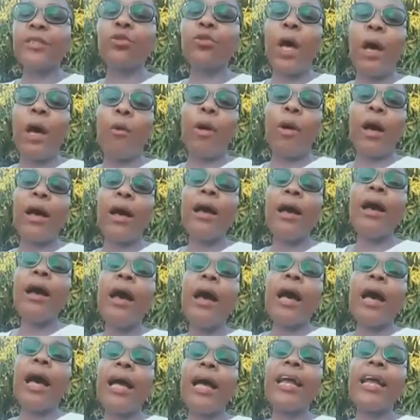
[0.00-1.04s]
to our,
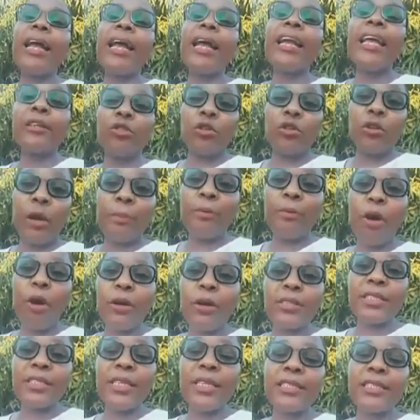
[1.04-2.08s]
electoral
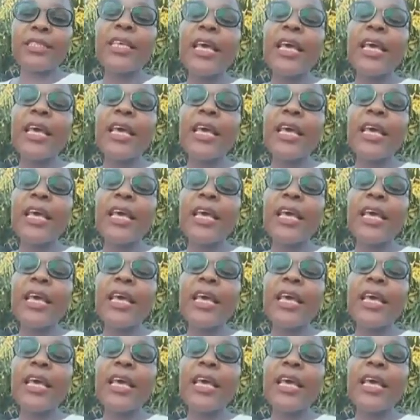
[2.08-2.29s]
process